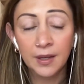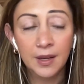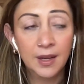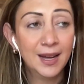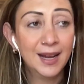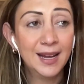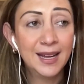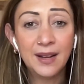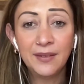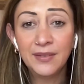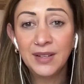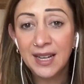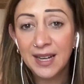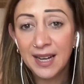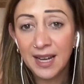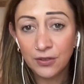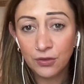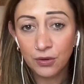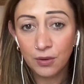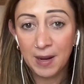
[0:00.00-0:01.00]
And having a
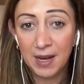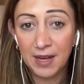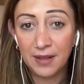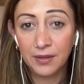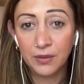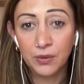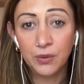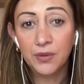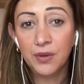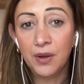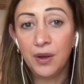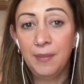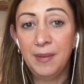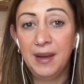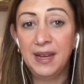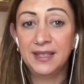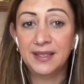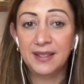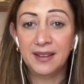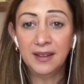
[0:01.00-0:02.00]
naturopath is also
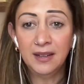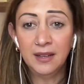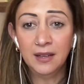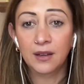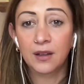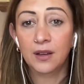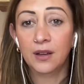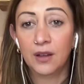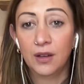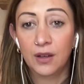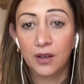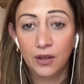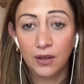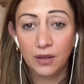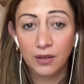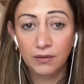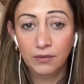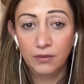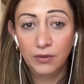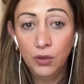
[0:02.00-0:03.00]
amazing.
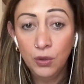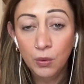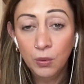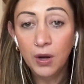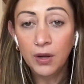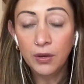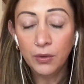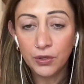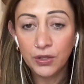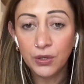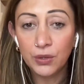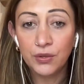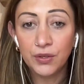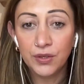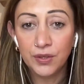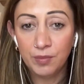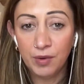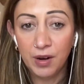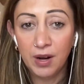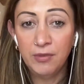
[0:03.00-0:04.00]
You are your
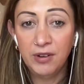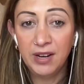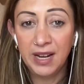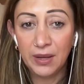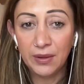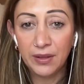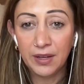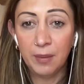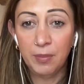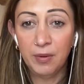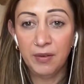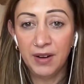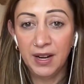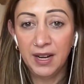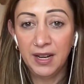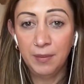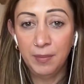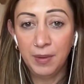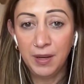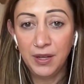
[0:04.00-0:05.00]
children's primary healthcare
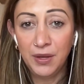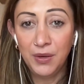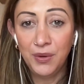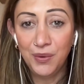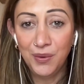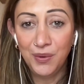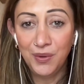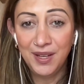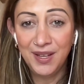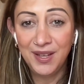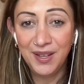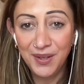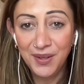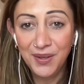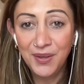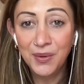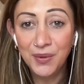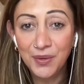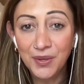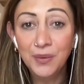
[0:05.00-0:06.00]
provider, but
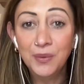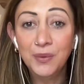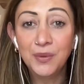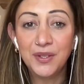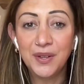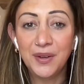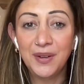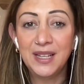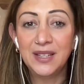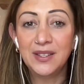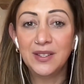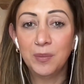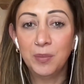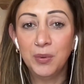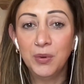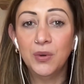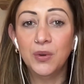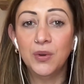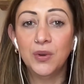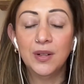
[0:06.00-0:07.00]
you do also need
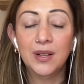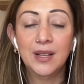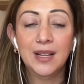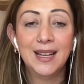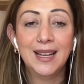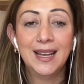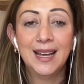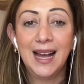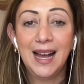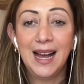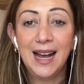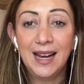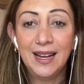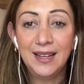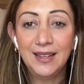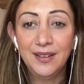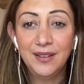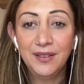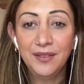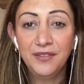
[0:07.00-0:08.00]
support.
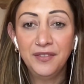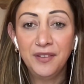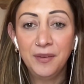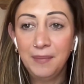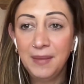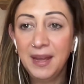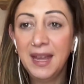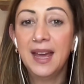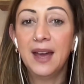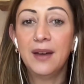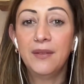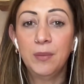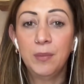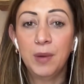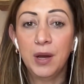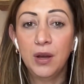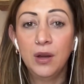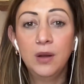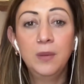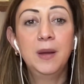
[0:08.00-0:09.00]
And for me, having my
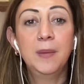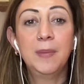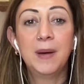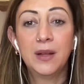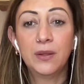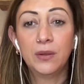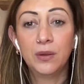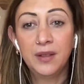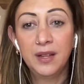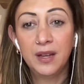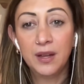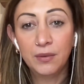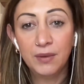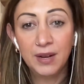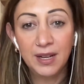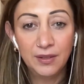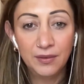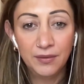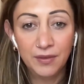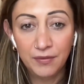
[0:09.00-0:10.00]
homeopath on the other
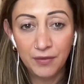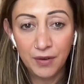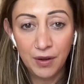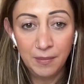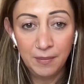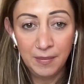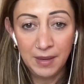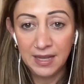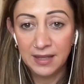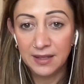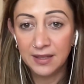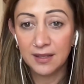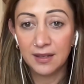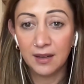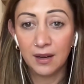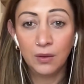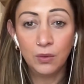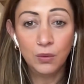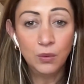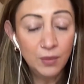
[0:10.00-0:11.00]
end of the phone means
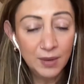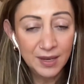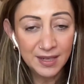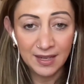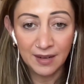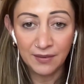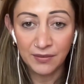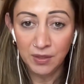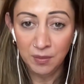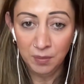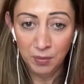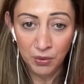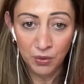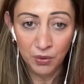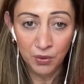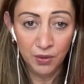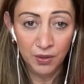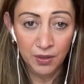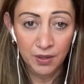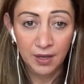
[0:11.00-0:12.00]
I always have
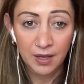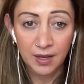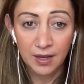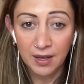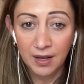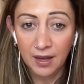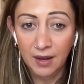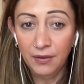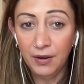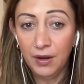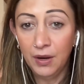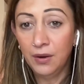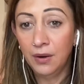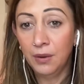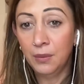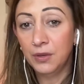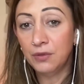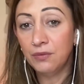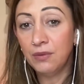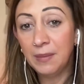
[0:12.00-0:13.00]
support if I don't know
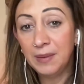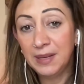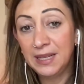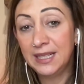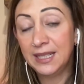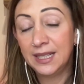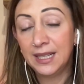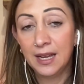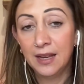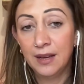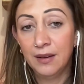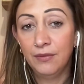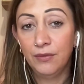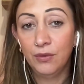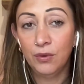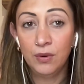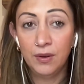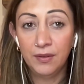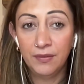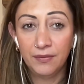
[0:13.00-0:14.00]
which remedy to give,
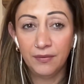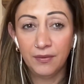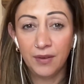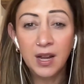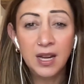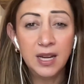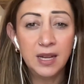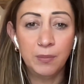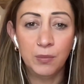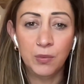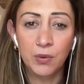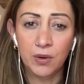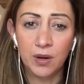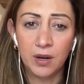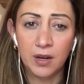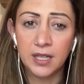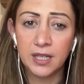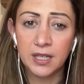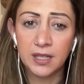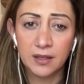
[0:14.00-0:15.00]
or if I need more
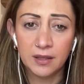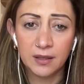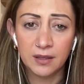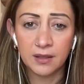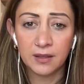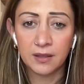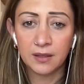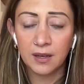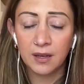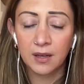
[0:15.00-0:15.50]
guidance,